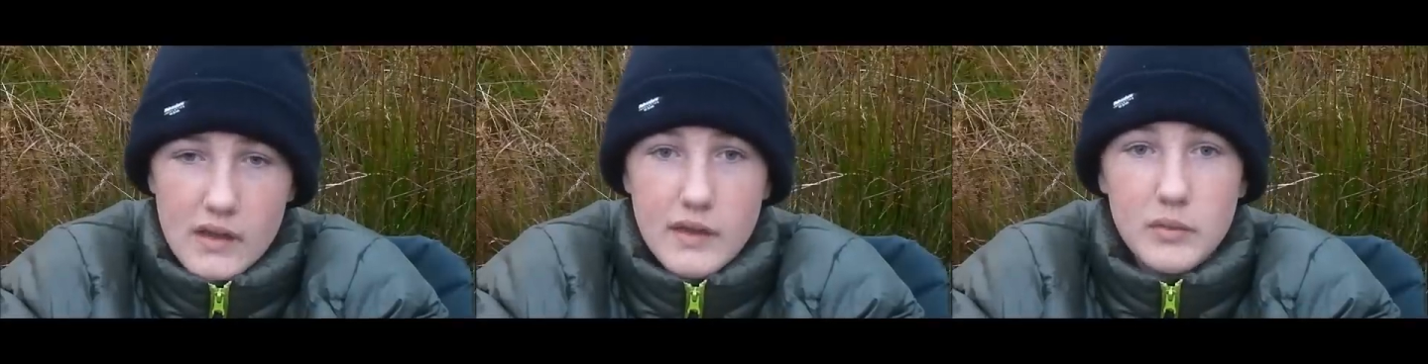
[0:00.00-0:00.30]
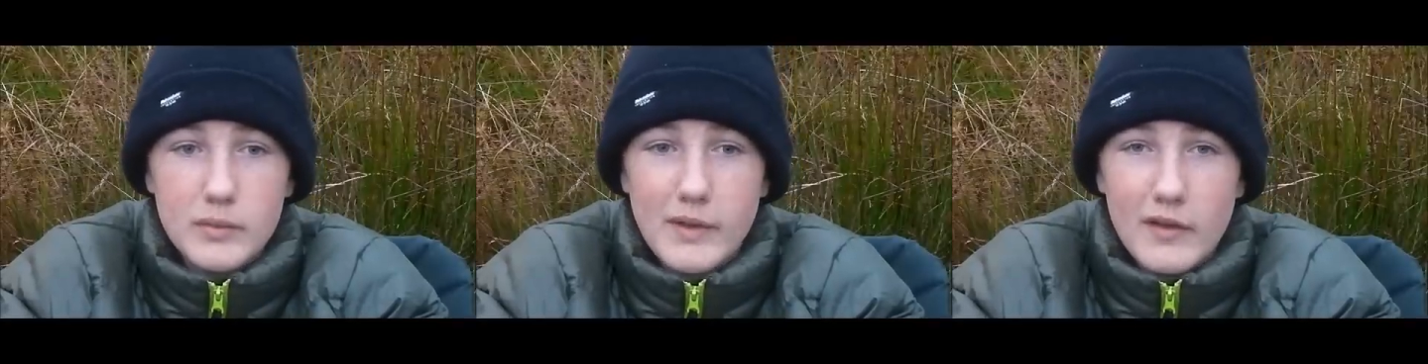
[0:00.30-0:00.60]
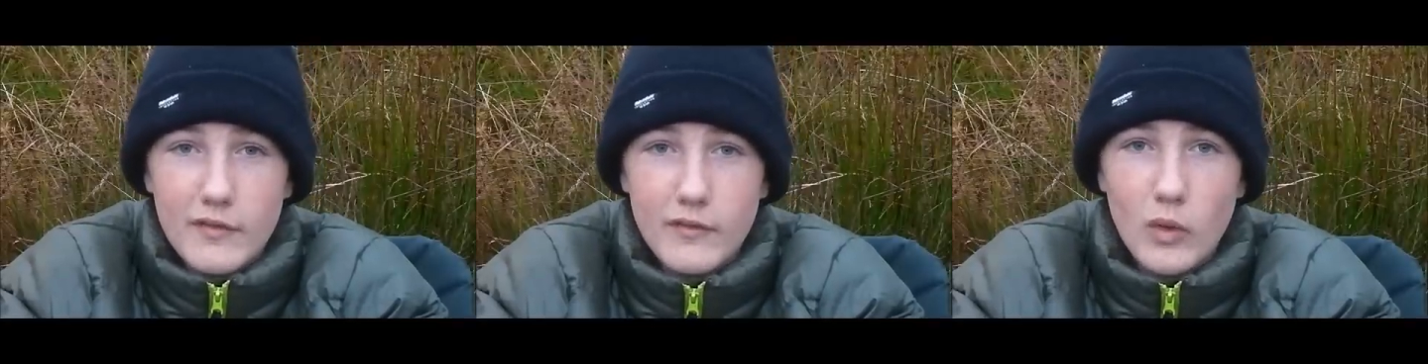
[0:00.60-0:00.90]
there was
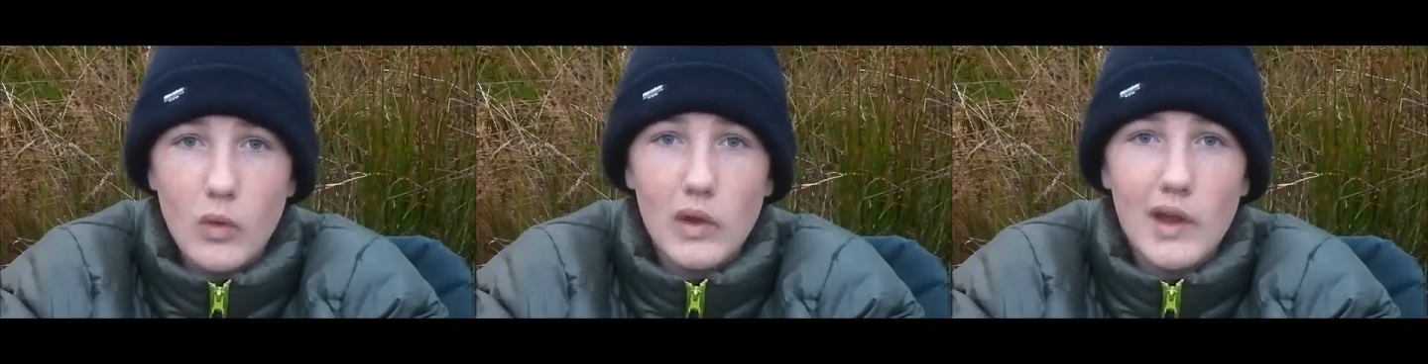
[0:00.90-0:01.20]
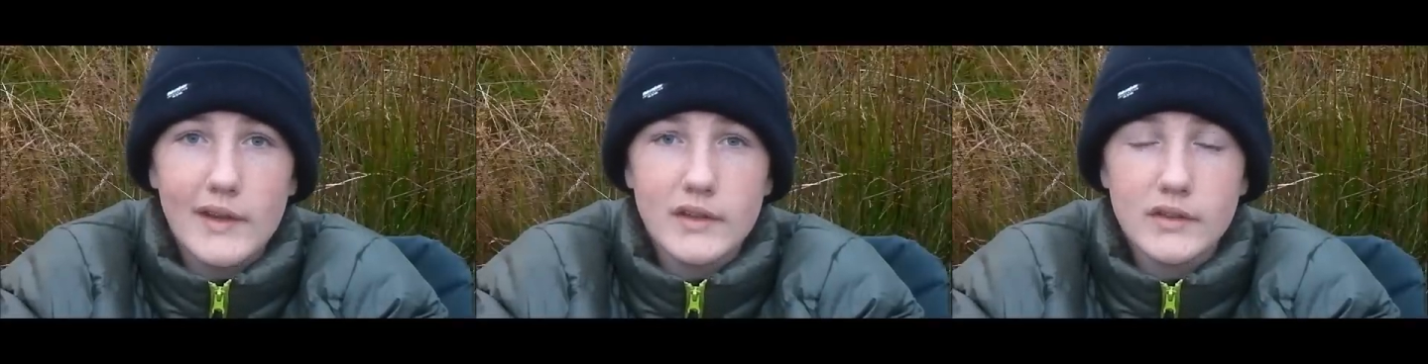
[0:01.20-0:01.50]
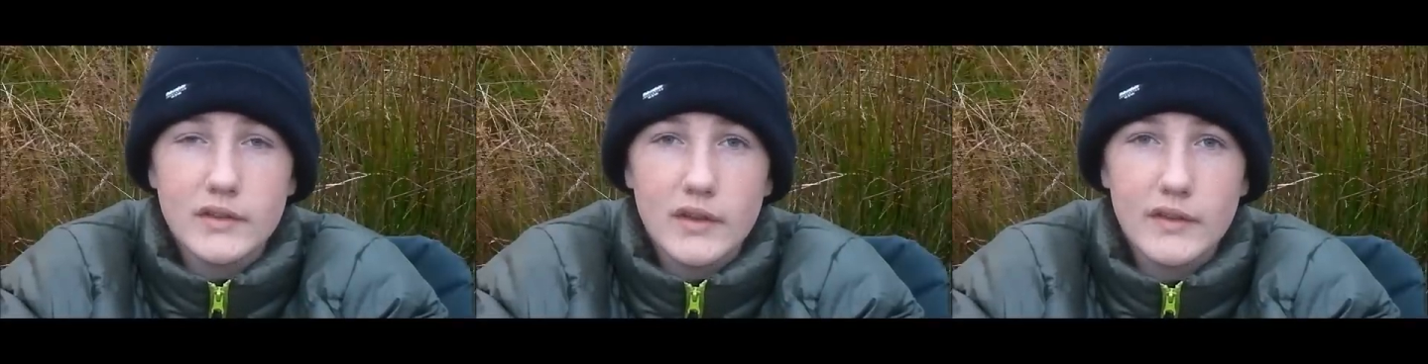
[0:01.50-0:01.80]
about 4
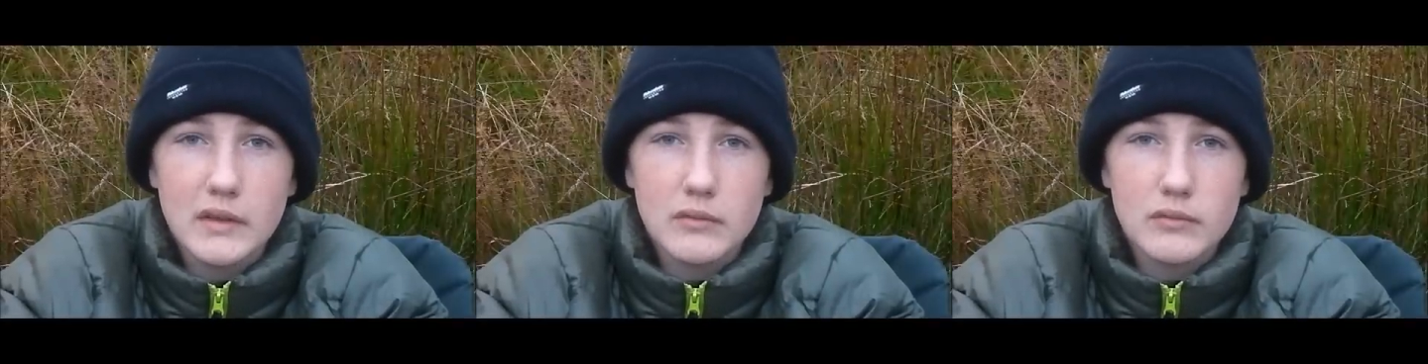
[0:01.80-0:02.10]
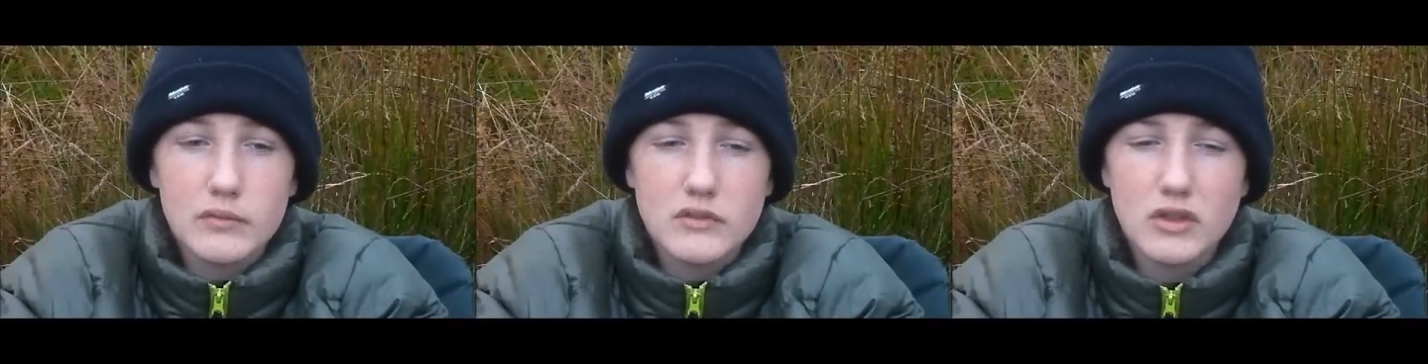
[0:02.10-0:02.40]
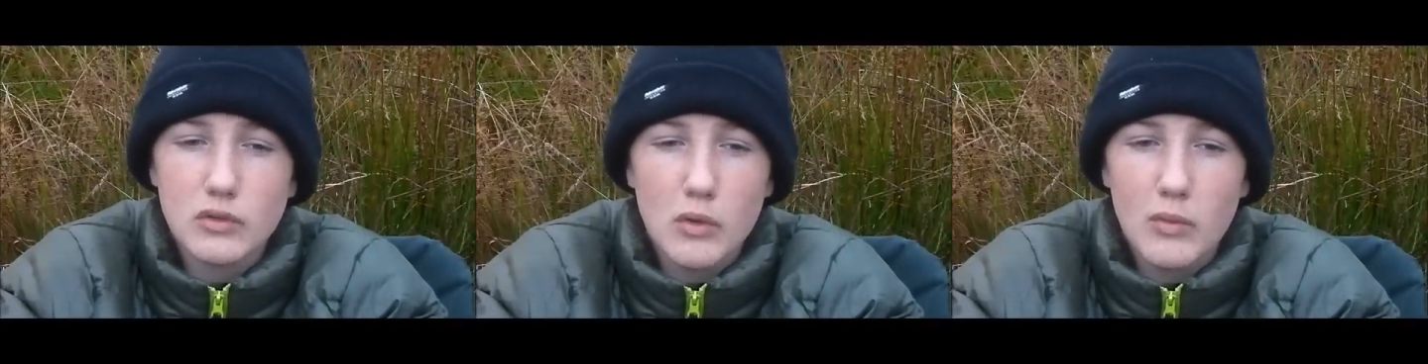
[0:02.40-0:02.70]
liners. I think
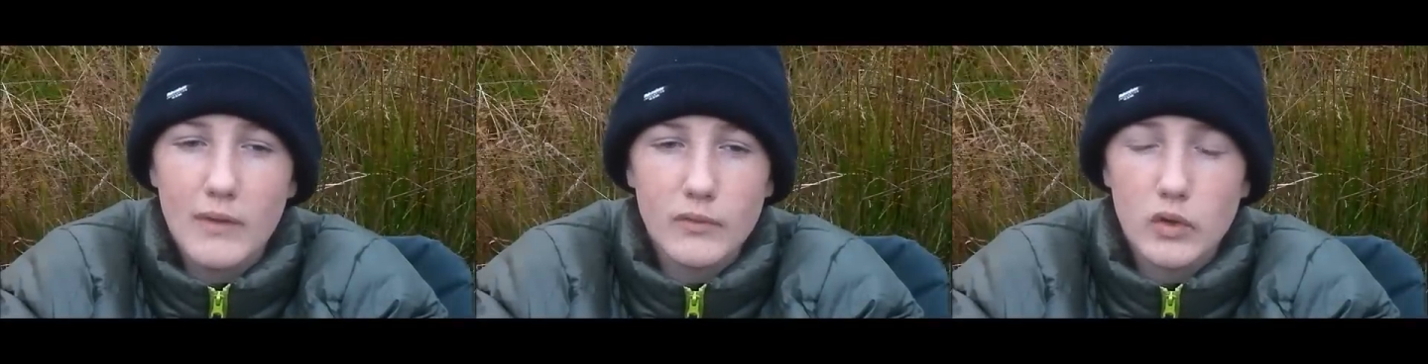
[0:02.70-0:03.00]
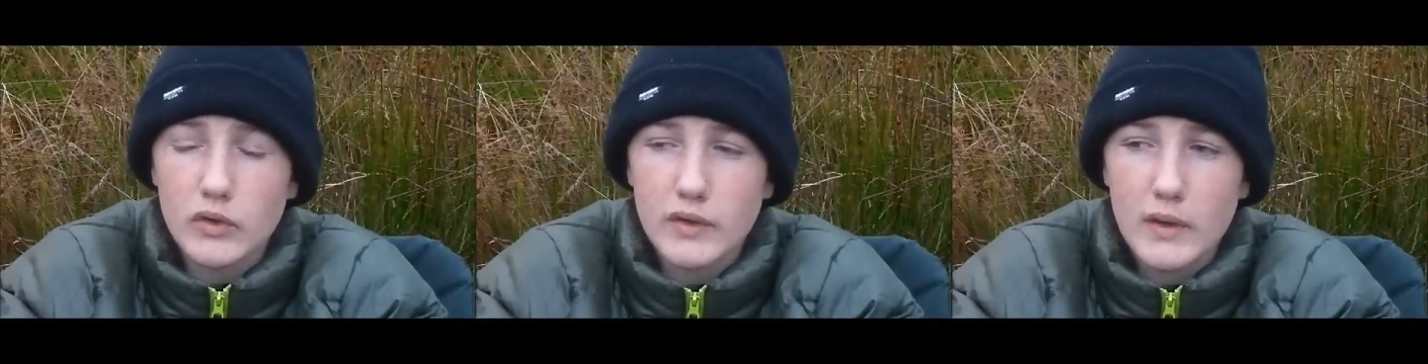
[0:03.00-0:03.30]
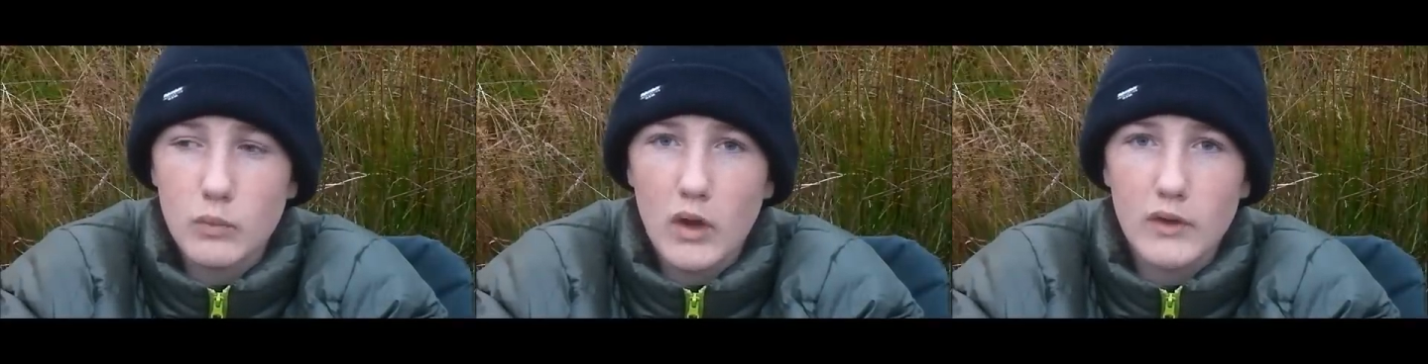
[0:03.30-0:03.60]
2 on one rod and
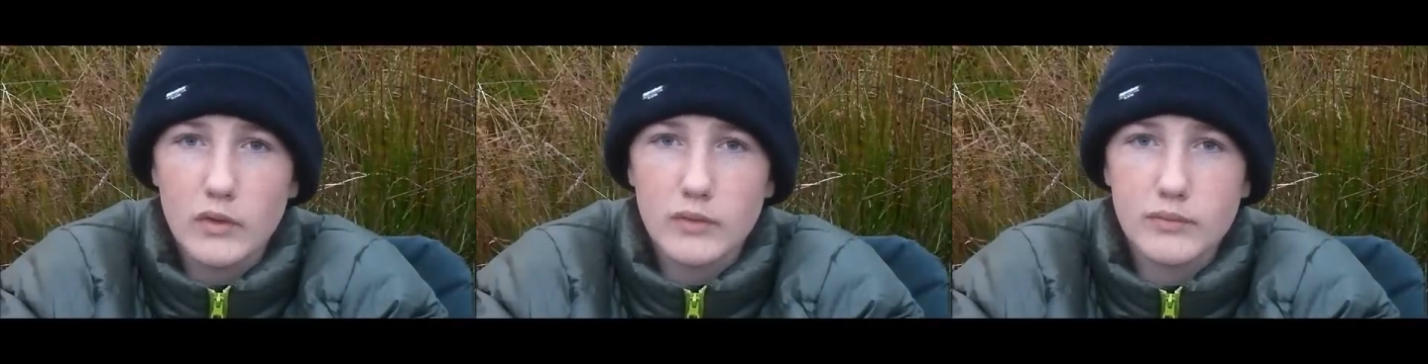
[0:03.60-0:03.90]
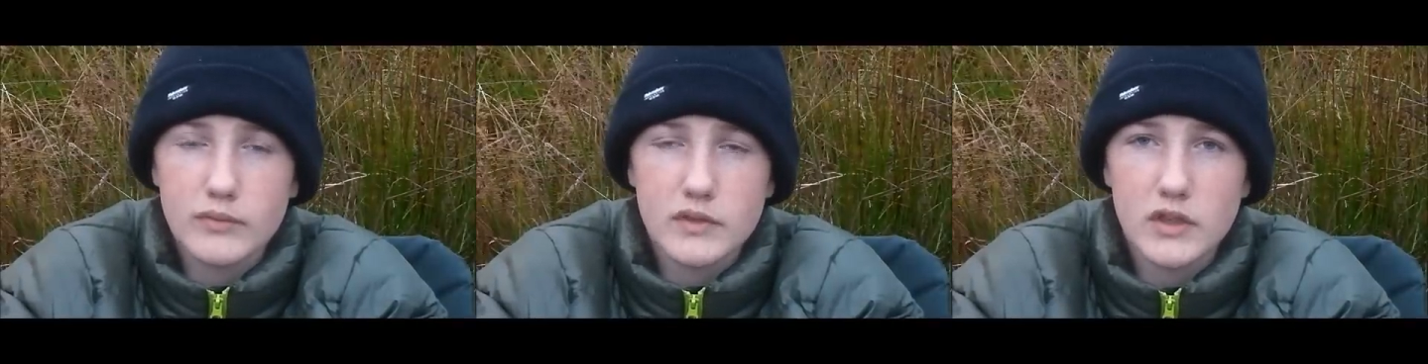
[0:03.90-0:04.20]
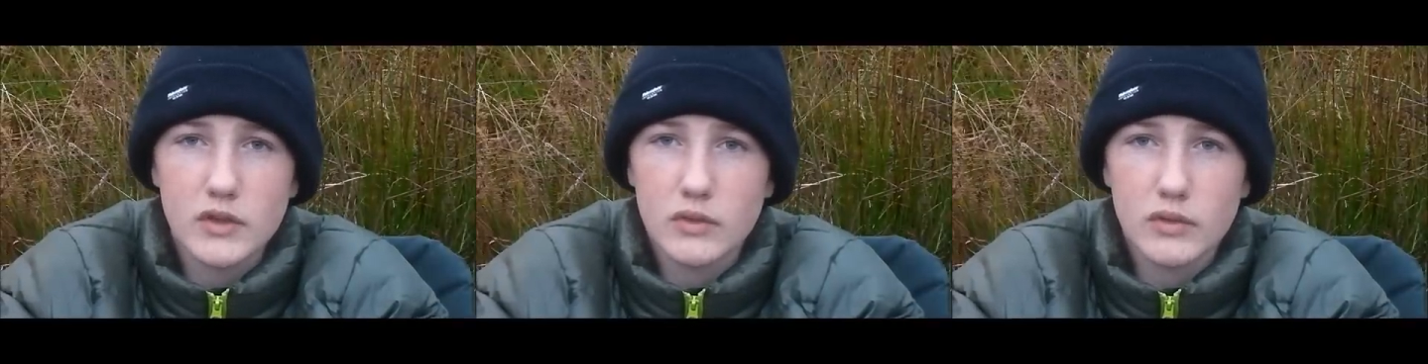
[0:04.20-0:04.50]
then 1 on
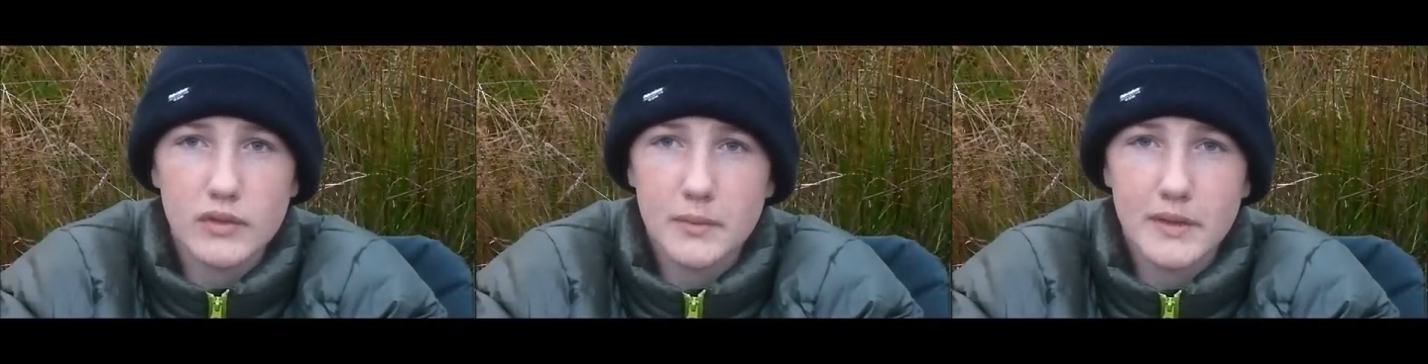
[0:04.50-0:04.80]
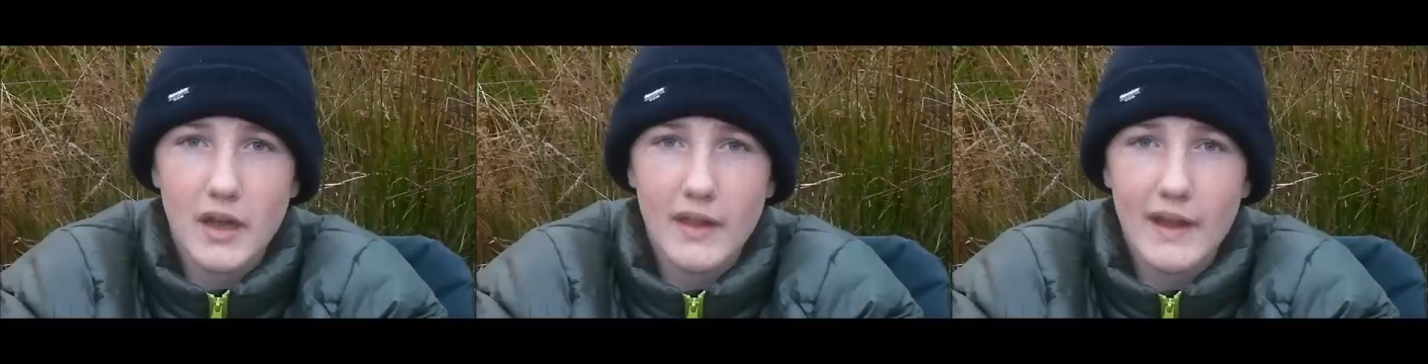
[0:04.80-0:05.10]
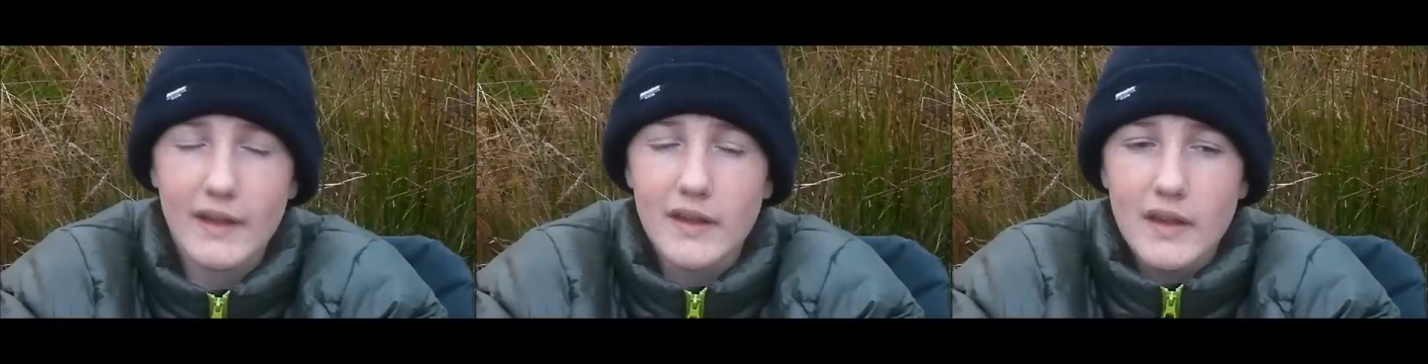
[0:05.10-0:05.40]
2 or something like that.